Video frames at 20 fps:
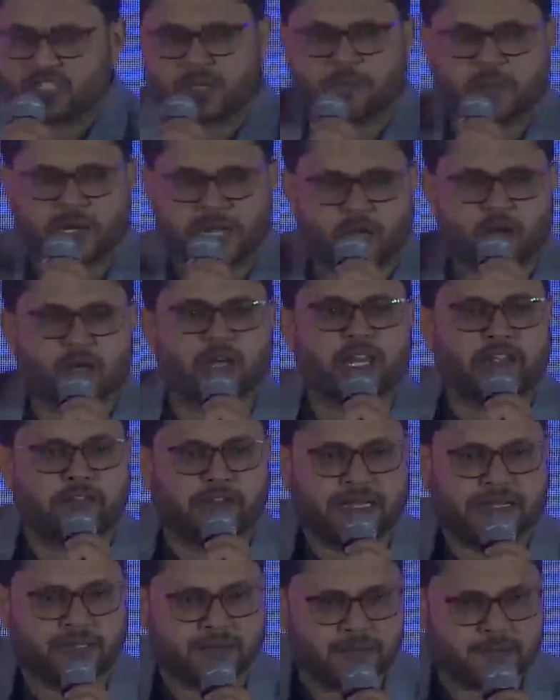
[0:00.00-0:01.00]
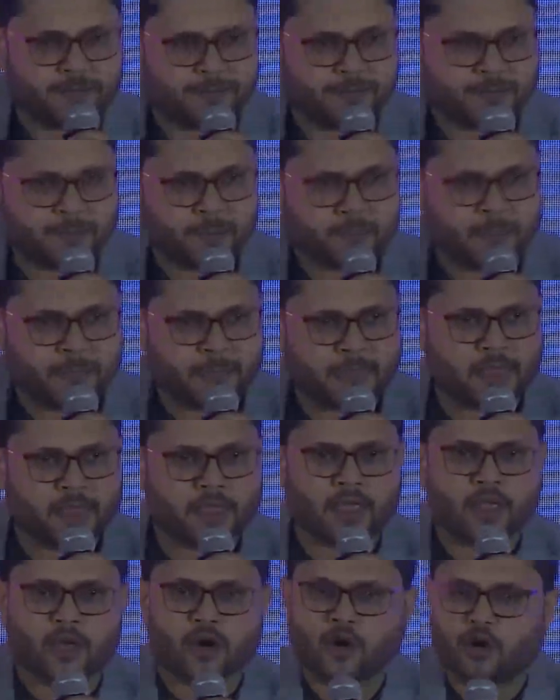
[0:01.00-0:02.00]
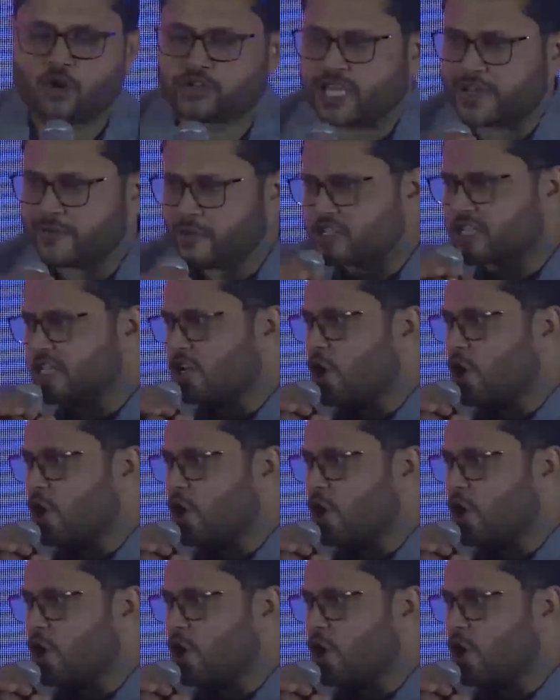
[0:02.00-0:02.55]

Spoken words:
some particular event. Or there was an